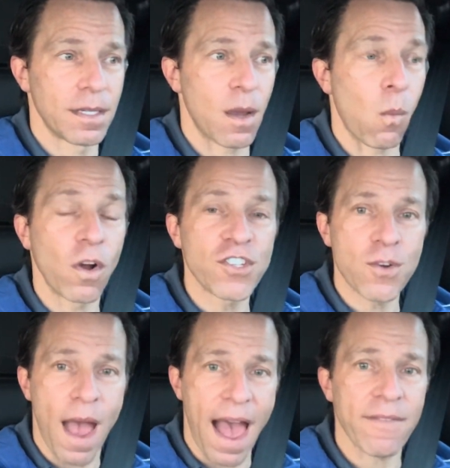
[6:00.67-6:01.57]
And once you
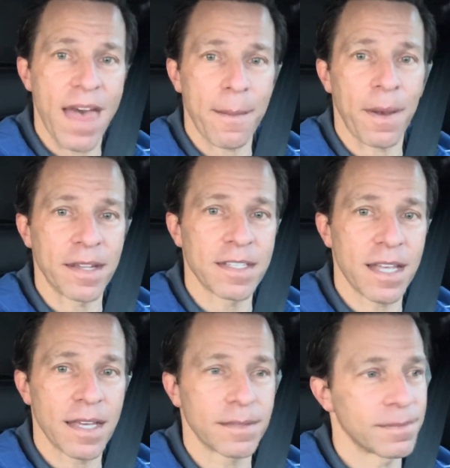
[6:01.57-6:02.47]
have that
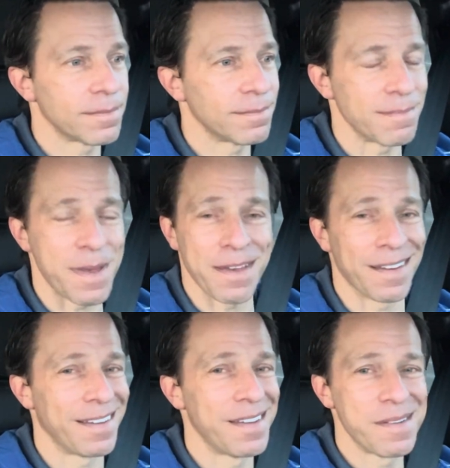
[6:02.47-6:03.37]
mindset,
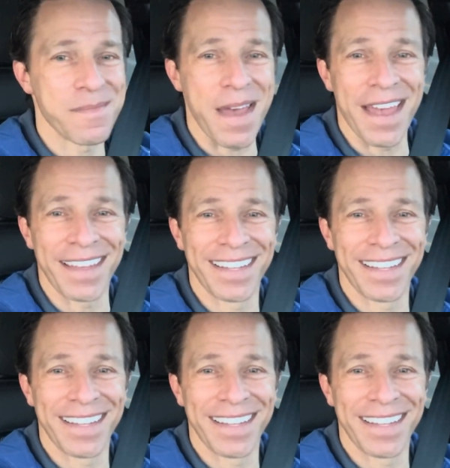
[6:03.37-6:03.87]
man,